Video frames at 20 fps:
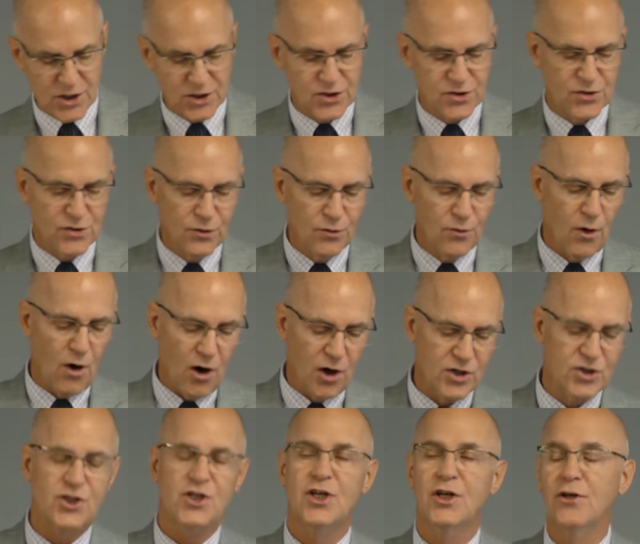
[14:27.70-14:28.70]
us through our
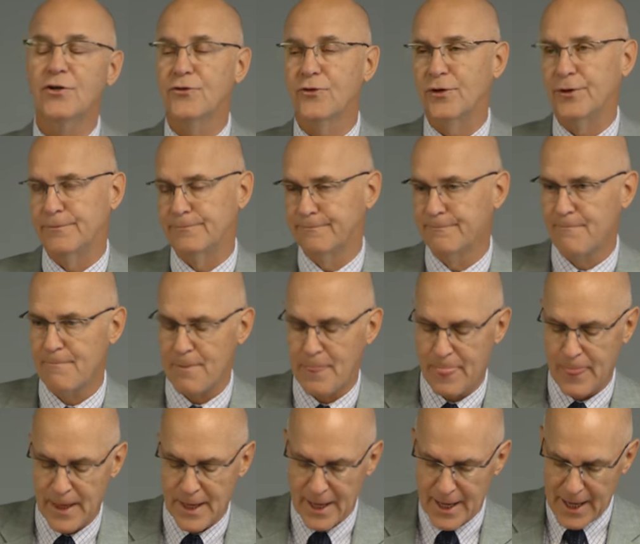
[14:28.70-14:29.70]
children.
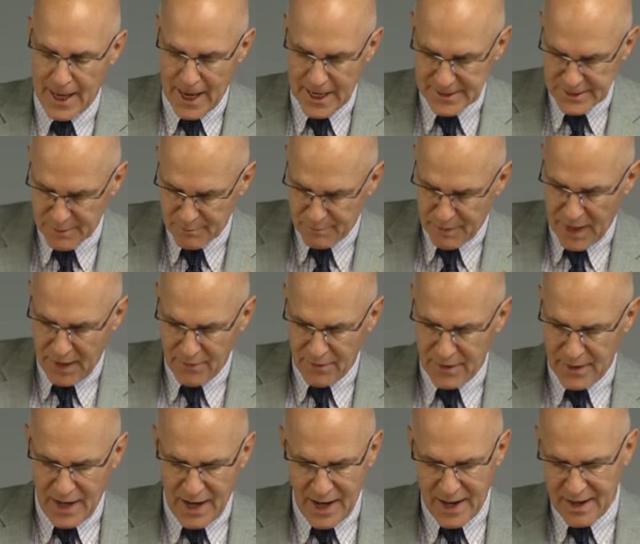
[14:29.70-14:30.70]
As a
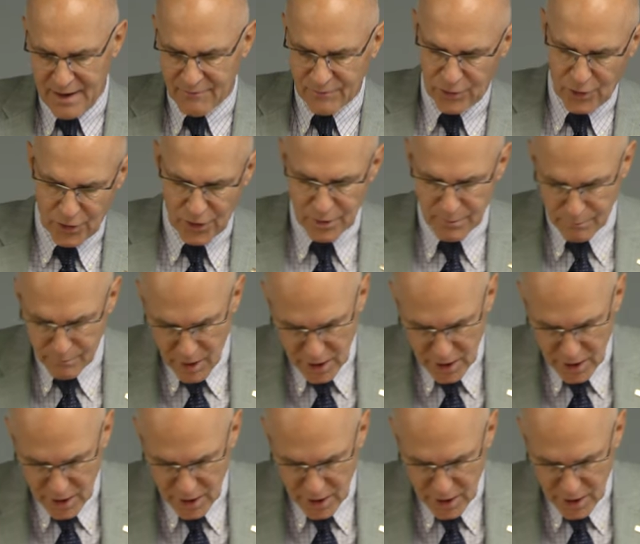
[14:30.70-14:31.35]
parent, I have learned